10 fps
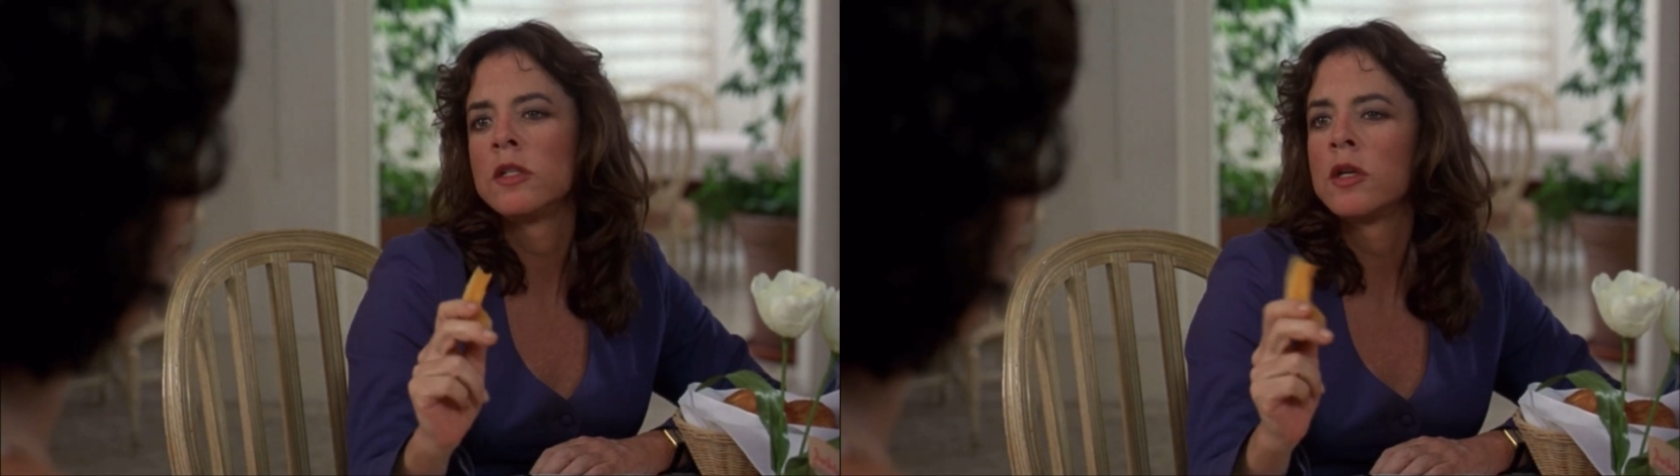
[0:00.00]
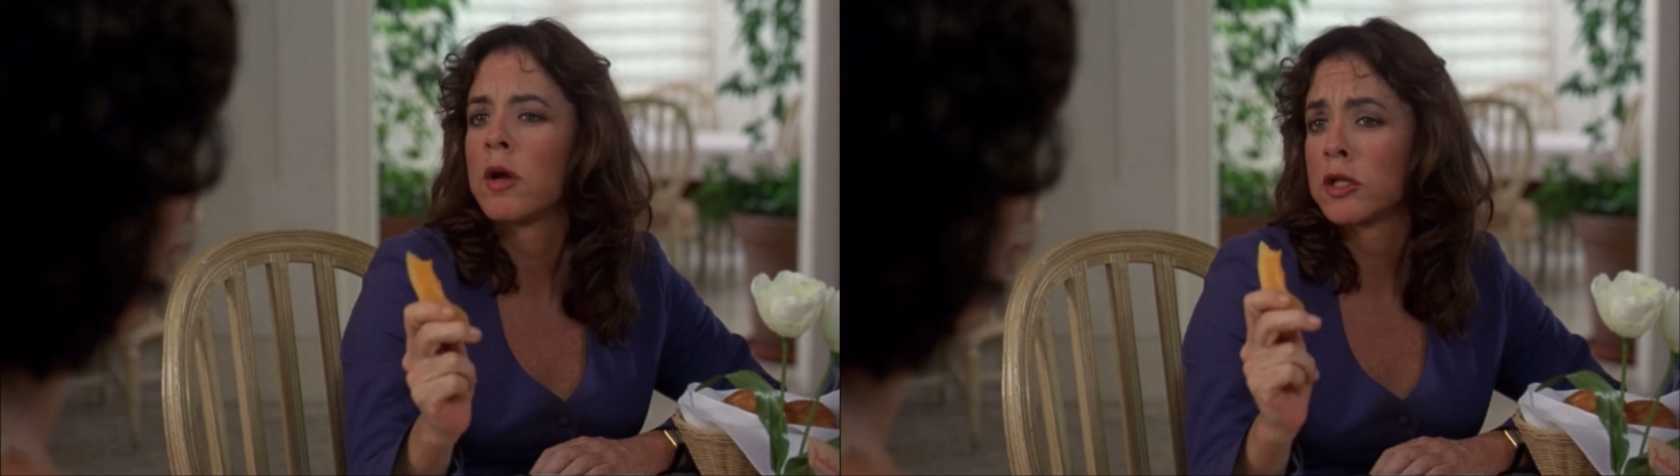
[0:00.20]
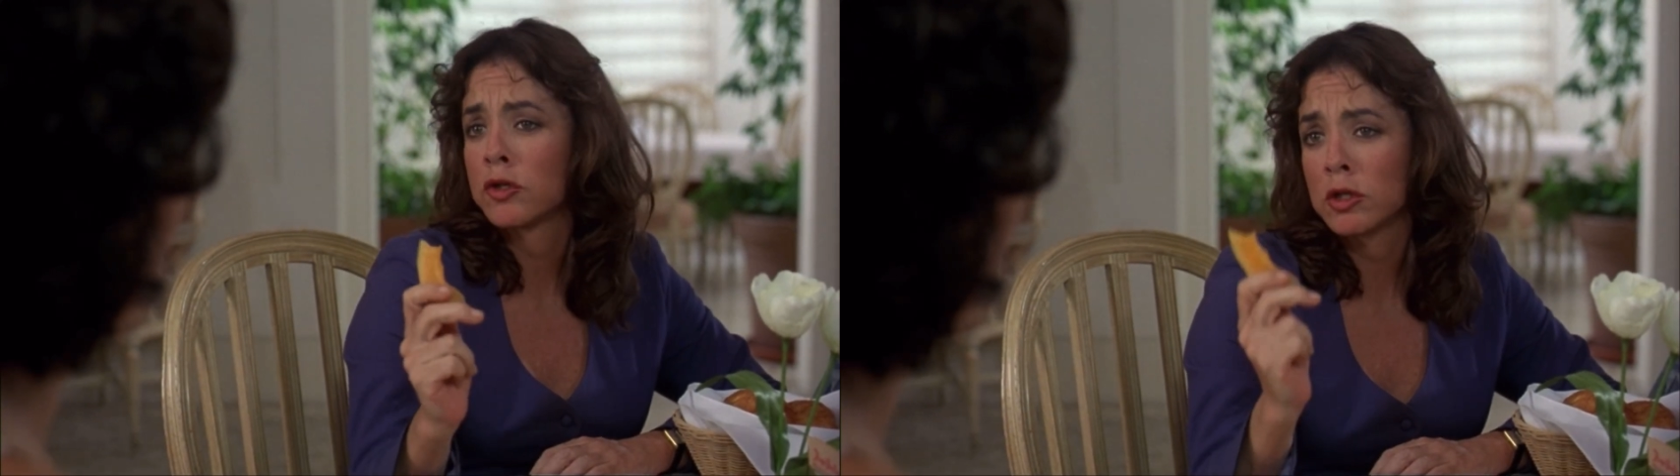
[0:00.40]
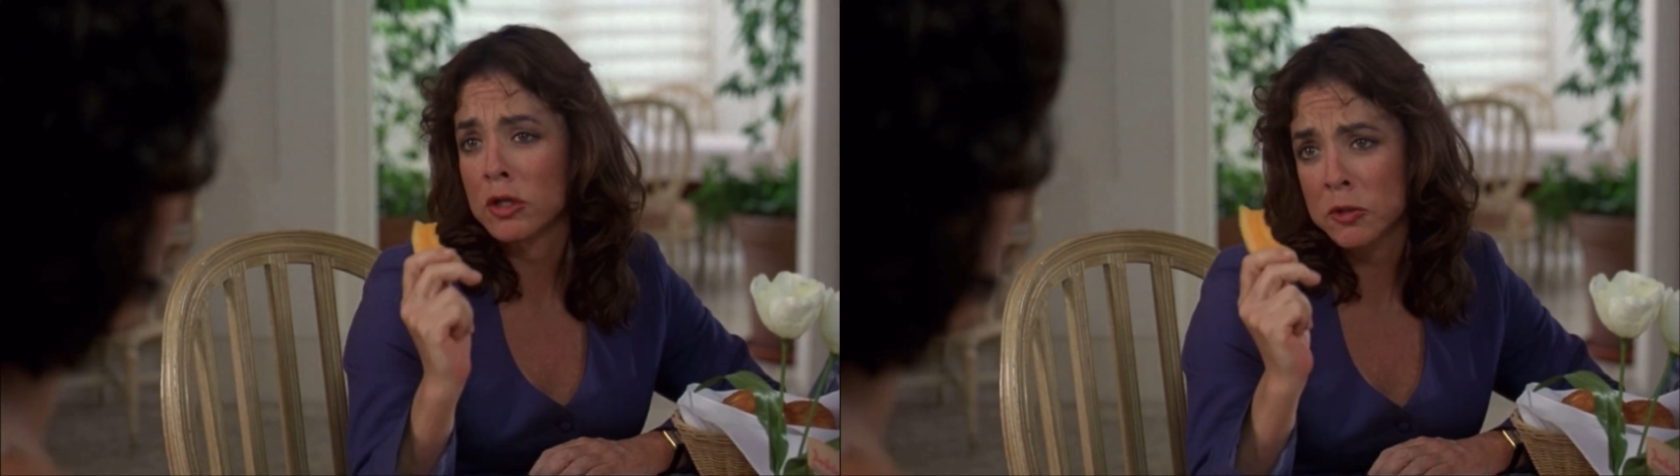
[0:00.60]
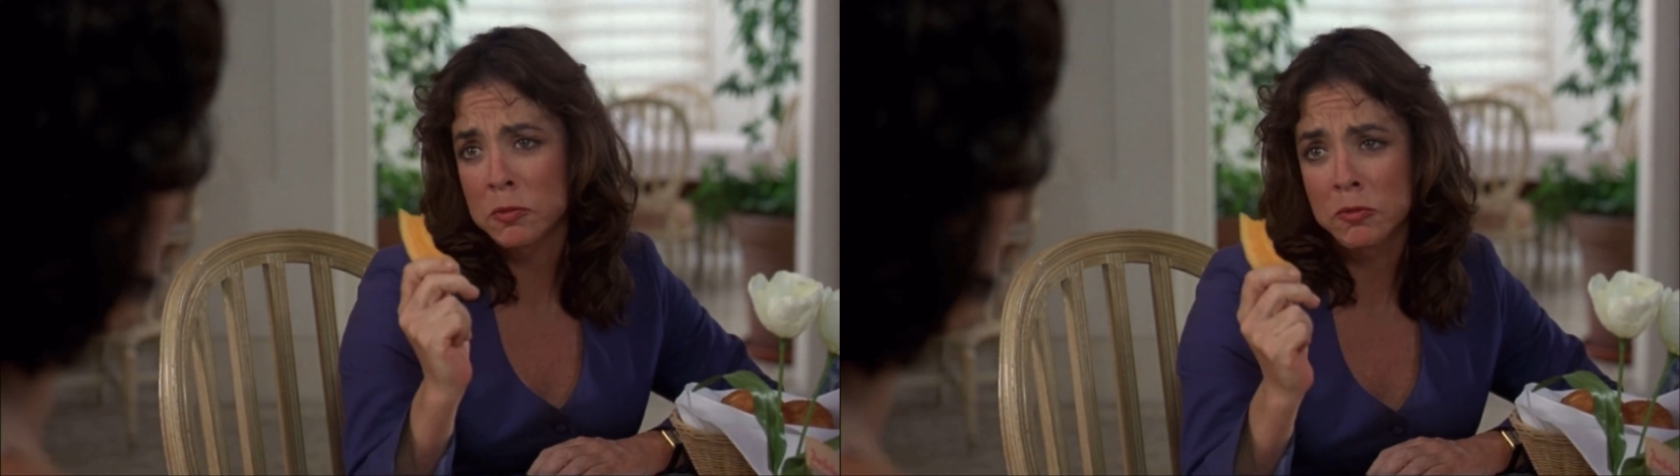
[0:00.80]
you know, I saw your
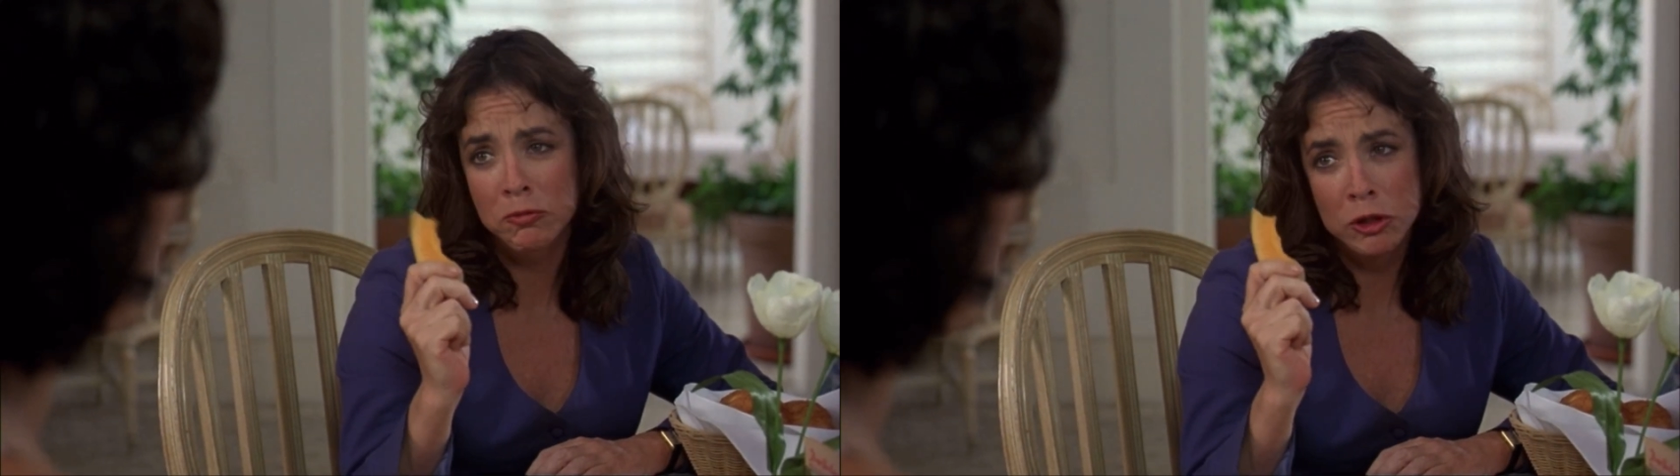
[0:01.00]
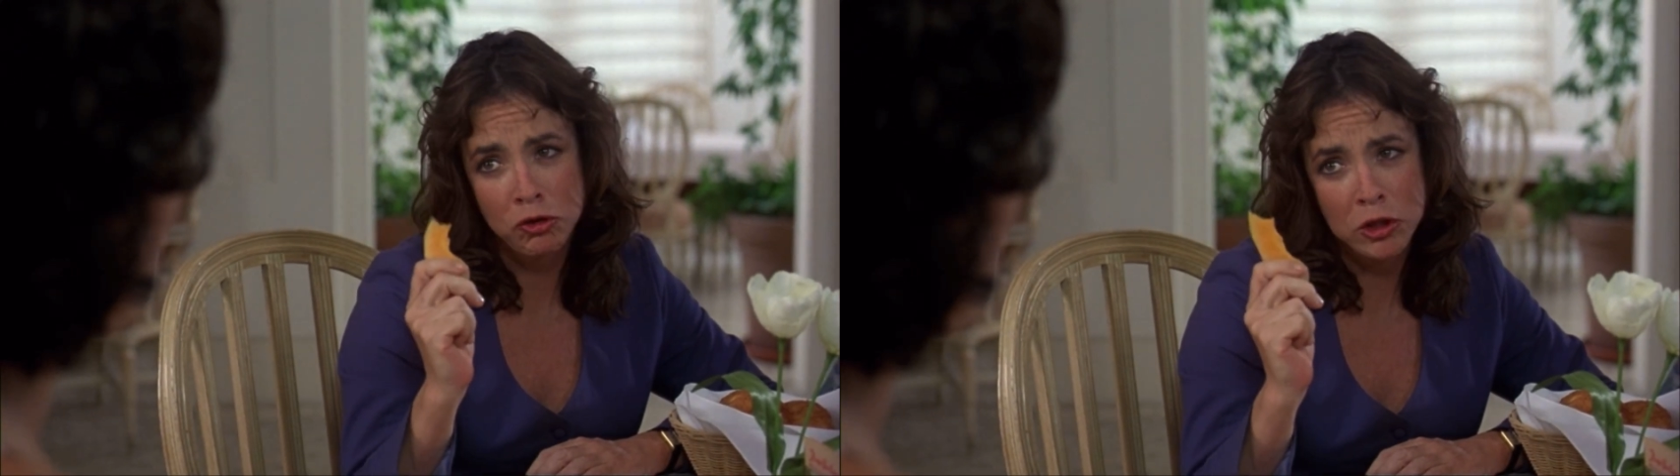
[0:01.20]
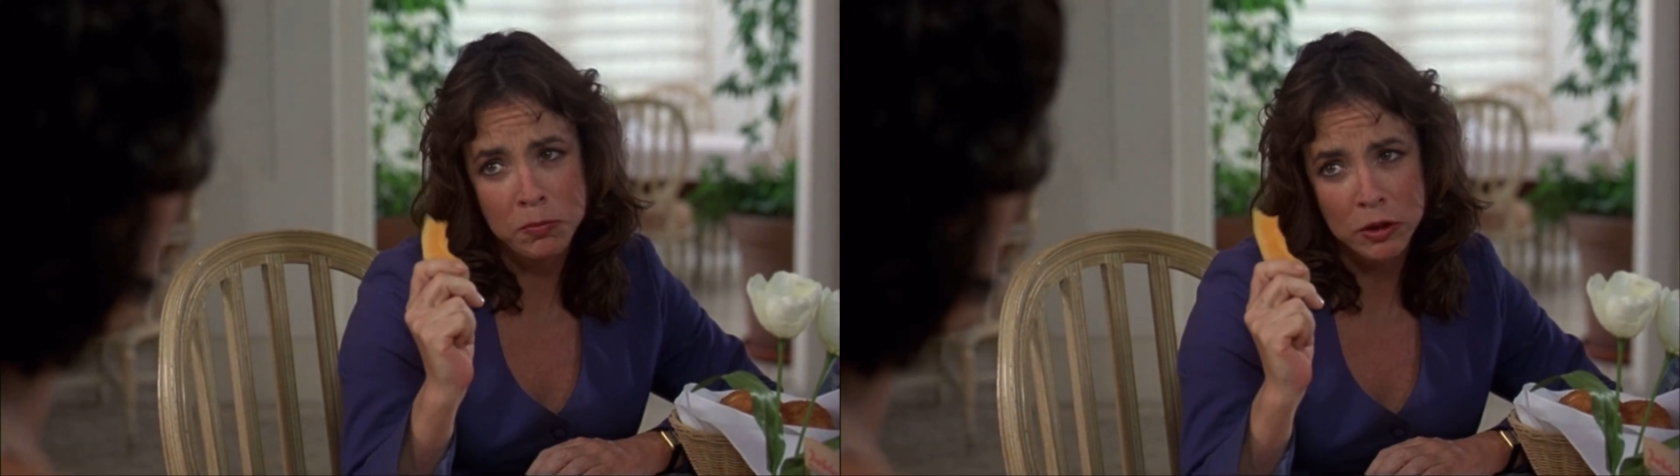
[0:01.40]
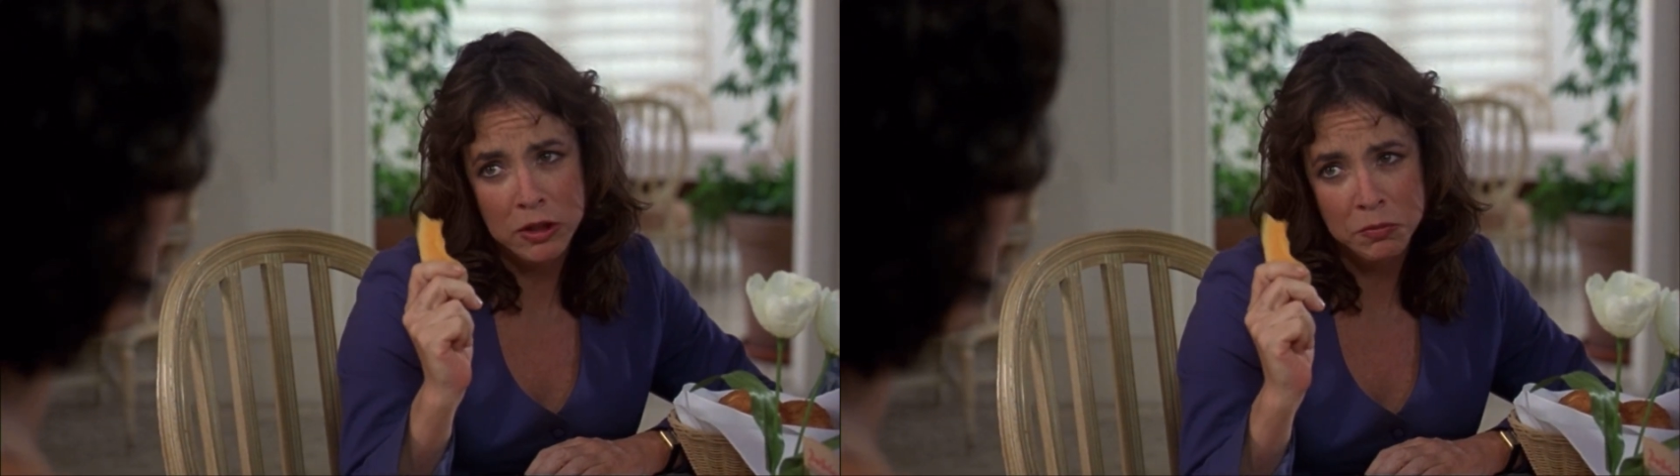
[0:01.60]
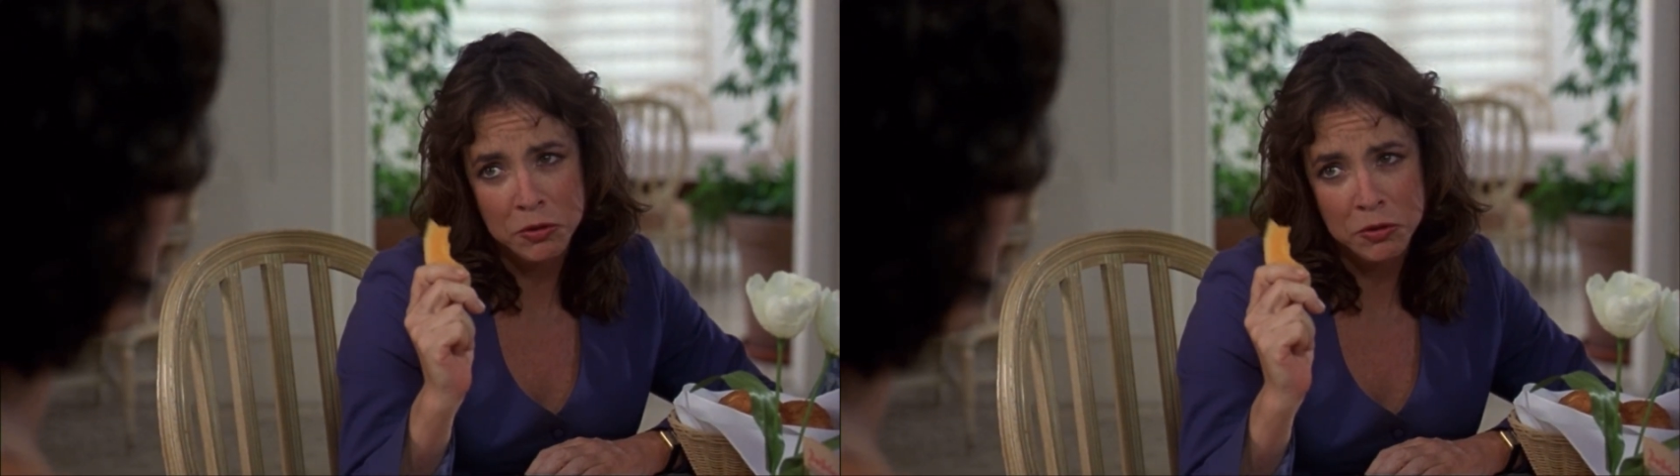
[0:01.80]
husband was a really cheap-looking